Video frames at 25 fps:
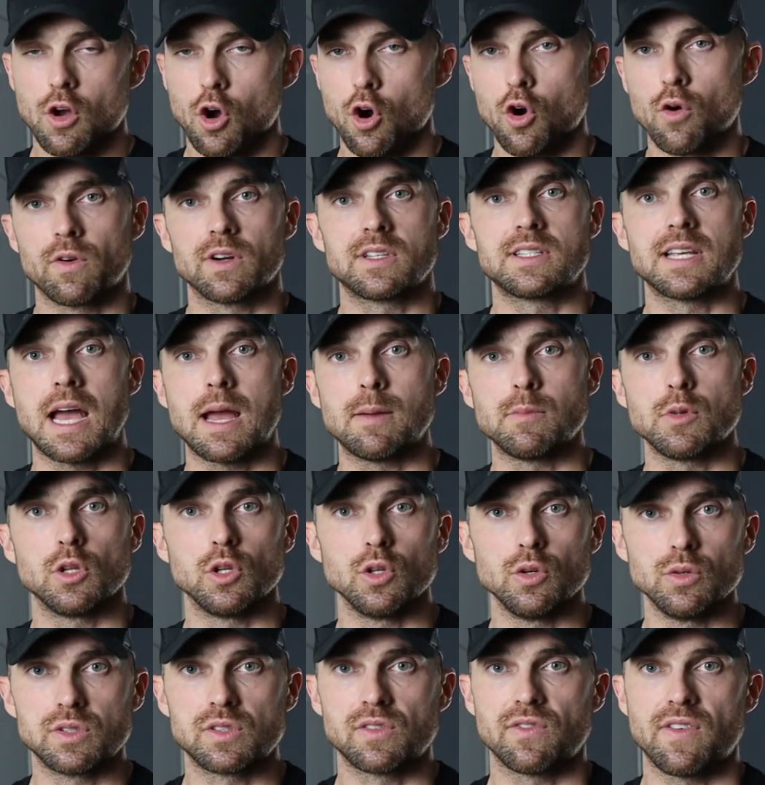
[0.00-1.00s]
over time, you
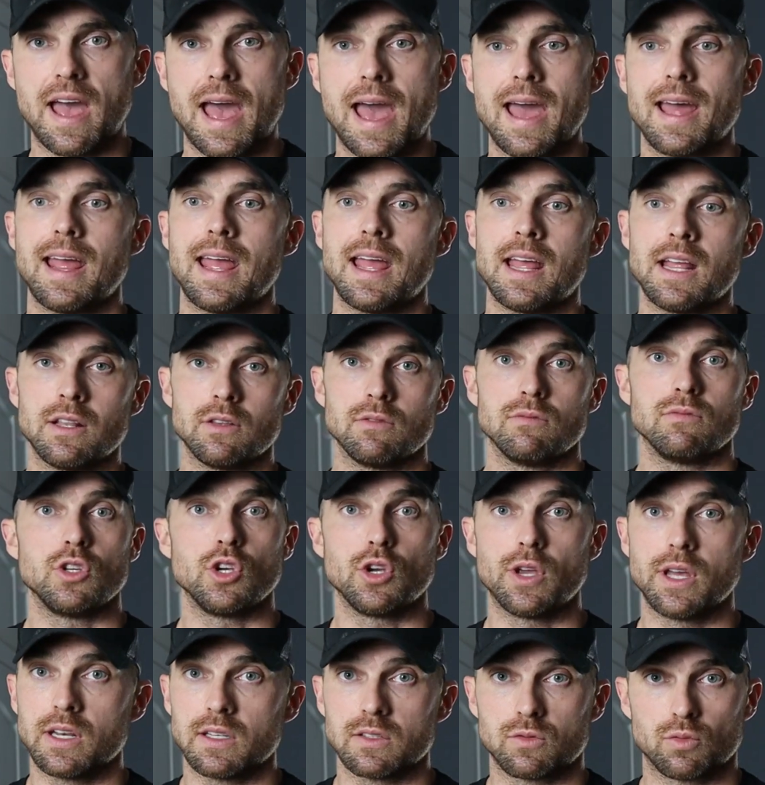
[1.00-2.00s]
lose fat and
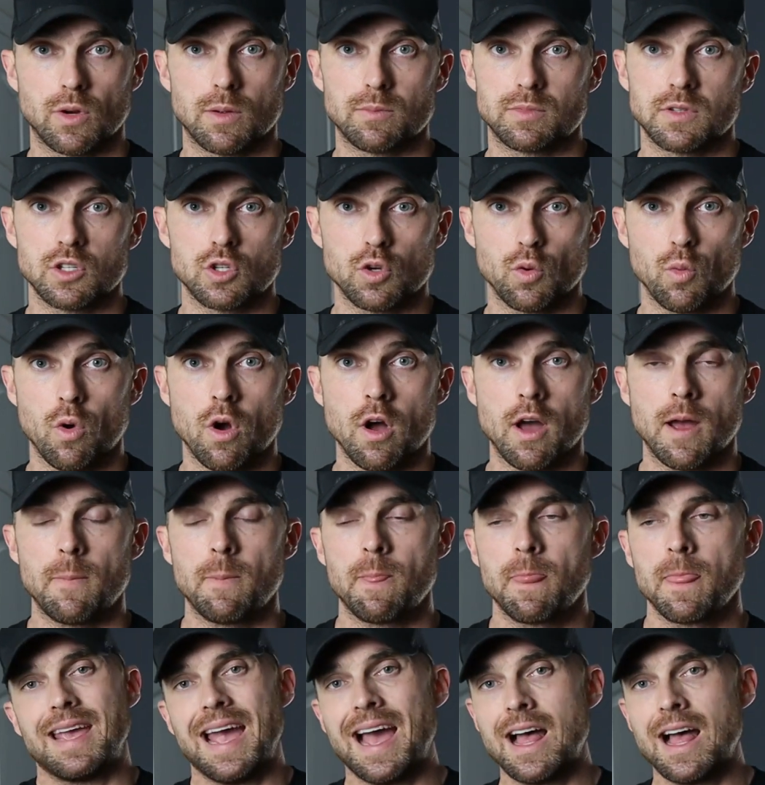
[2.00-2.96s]
you get as ripped as you want.